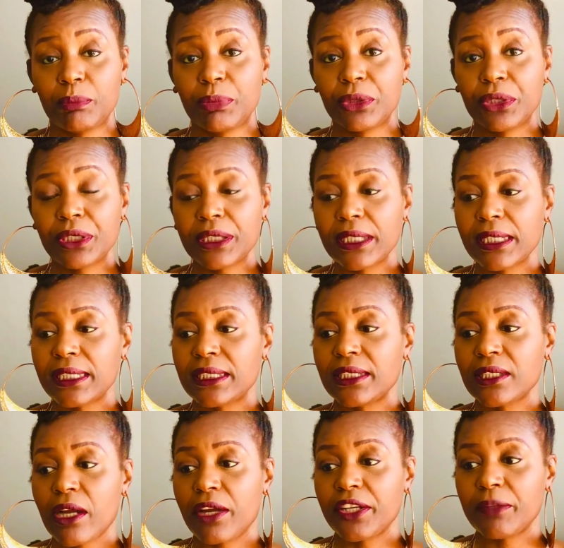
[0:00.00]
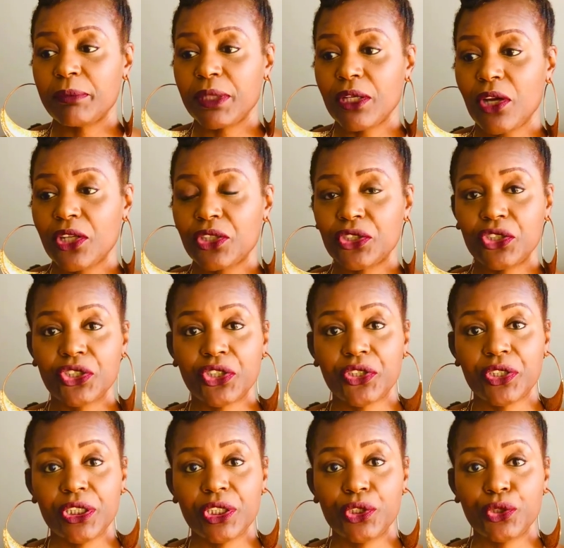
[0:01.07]
book, it started me on a
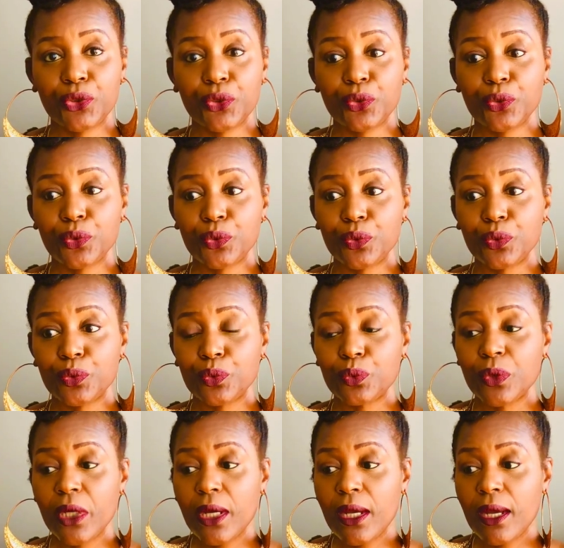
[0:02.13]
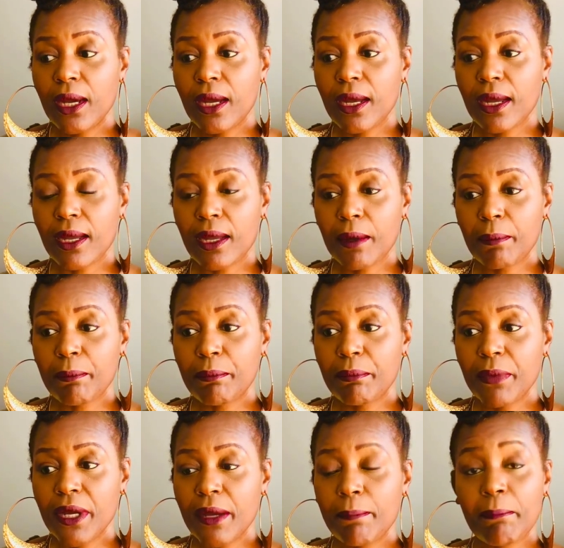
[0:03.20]
journey to
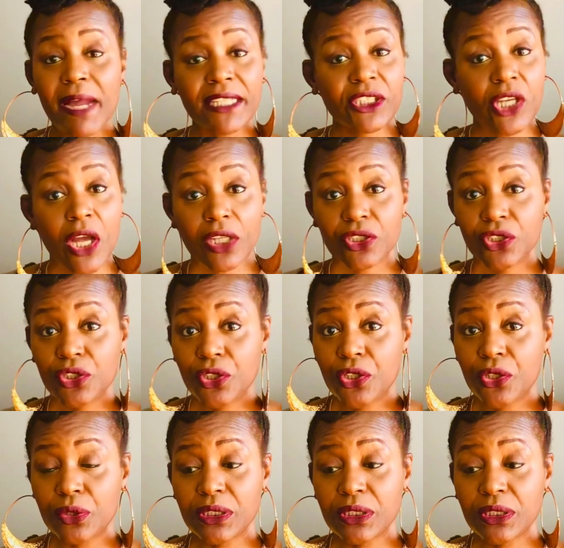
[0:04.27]
my talk show.